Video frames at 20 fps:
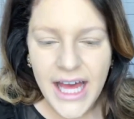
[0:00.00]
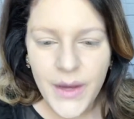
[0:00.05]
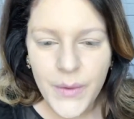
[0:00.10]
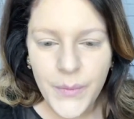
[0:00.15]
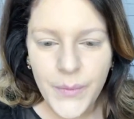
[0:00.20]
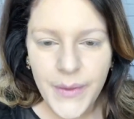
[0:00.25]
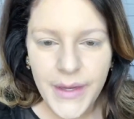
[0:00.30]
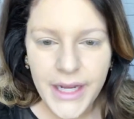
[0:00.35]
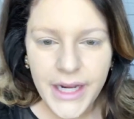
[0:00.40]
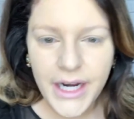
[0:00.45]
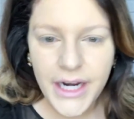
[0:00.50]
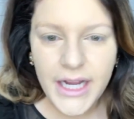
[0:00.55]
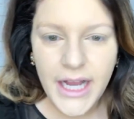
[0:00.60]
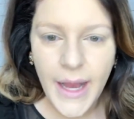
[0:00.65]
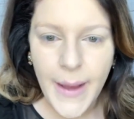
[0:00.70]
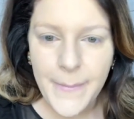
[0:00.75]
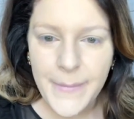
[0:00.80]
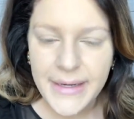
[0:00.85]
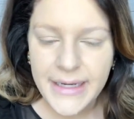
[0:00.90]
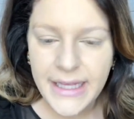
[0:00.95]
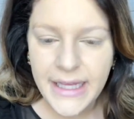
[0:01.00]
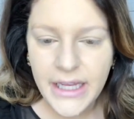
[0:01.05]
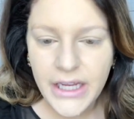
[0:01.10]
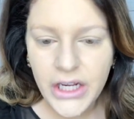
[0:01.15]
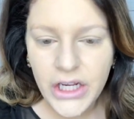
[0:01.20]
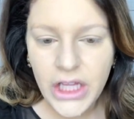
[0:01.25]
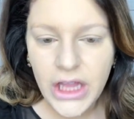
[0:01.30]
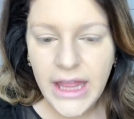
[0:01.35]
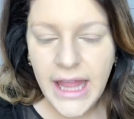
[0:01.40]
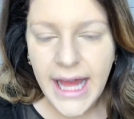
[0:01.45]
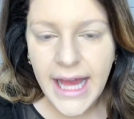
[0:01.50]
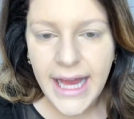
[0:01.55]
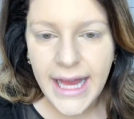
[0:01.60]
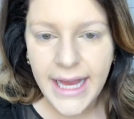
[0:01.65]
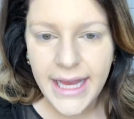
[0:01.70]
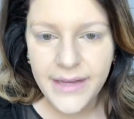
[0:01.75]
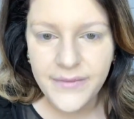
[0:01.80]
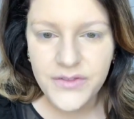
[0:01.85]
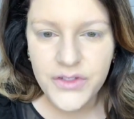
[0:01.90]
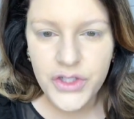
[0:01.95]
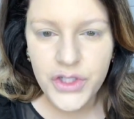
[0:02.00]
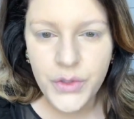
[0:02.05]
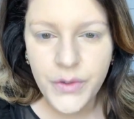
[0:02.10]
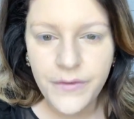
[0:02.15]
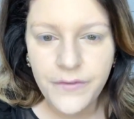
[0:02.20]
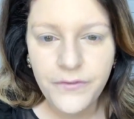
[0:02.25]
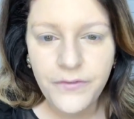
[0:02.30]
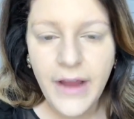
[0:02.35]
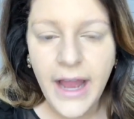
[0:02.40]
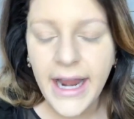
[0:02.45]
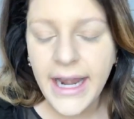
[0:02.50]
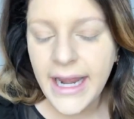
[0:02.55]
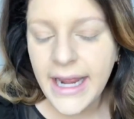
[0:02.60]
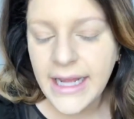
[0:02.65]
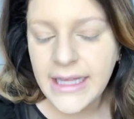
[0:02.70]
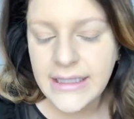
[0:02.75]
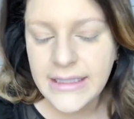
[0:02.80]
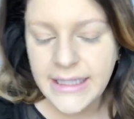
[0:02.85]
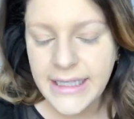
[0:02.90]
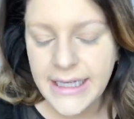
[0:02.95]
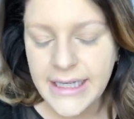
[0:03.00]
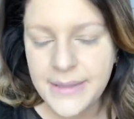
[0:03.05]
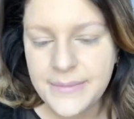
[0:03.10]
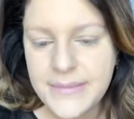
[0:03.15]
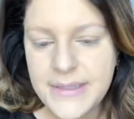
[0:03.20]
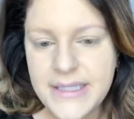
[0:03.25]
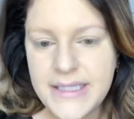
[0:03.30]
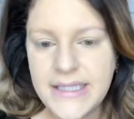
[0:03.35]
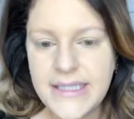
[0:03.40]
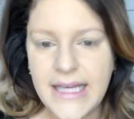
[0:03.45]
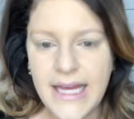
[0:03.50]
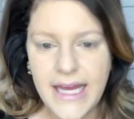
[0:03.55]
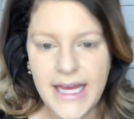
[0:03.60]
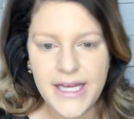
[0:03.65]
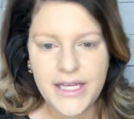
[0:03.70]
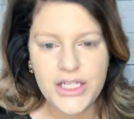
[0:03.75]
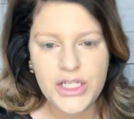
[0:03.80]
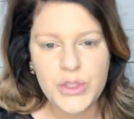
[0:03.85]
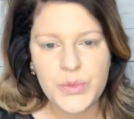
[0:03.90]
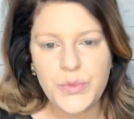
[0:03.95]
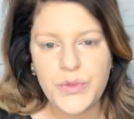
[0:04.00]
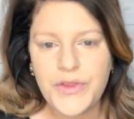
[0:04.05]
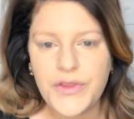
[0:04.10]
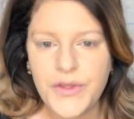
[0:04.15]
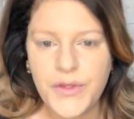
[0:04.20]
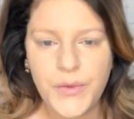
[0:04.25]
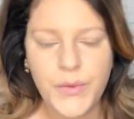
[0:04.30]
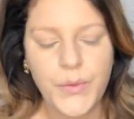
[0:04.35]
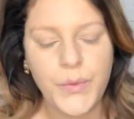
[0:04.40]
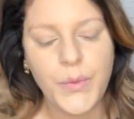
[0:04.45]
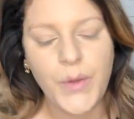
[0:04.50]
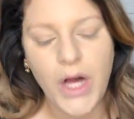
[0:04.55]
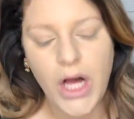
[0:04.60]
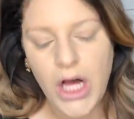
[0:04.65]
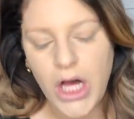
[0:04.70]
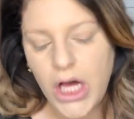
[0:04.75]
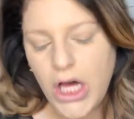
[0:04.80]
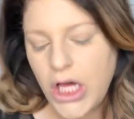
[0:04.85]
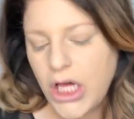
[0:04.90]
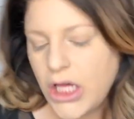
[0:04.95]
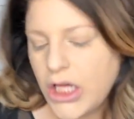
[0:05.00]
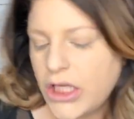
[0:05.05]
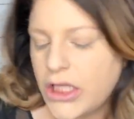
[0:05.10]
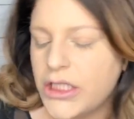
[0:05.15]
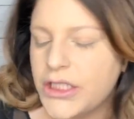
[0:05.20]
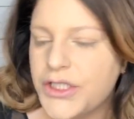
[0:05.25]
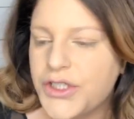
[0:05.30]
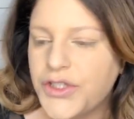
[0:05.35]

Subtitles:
We are coming here live to do a Friday glam sesh with you all.